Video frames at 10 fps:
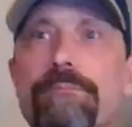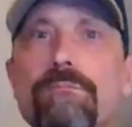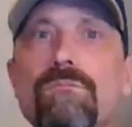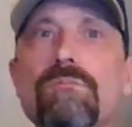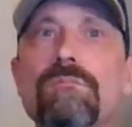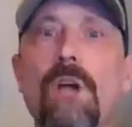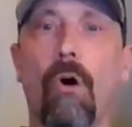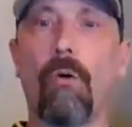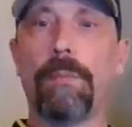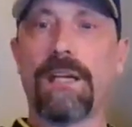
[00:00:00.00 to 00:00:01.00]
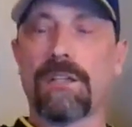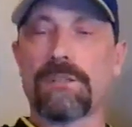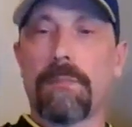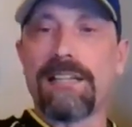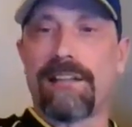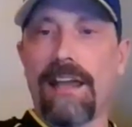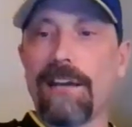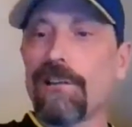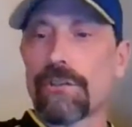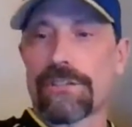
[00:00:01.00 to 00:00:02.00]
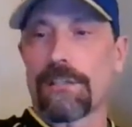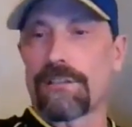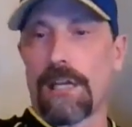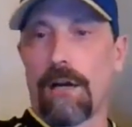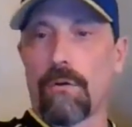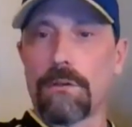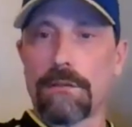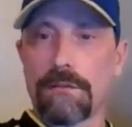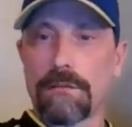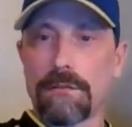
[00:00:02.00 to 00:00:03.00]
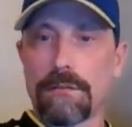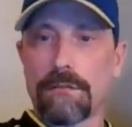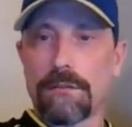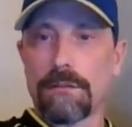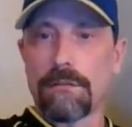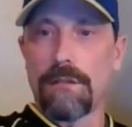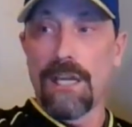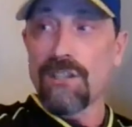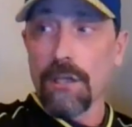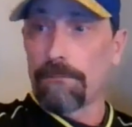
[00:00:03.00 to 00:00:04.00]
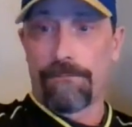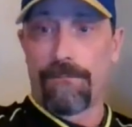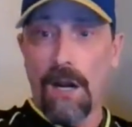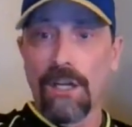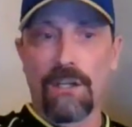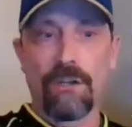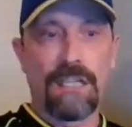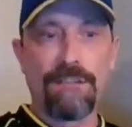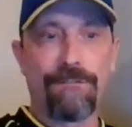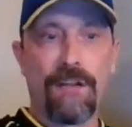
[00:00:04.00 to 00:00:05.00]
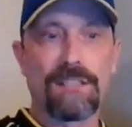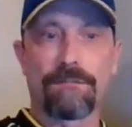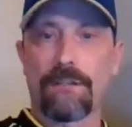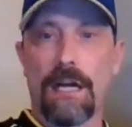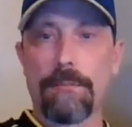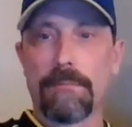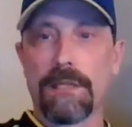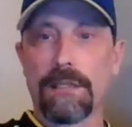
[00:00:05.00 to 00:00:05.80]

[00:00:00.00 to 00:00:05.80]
No, because Mike Daniels is out. He's a very good defensive lineman.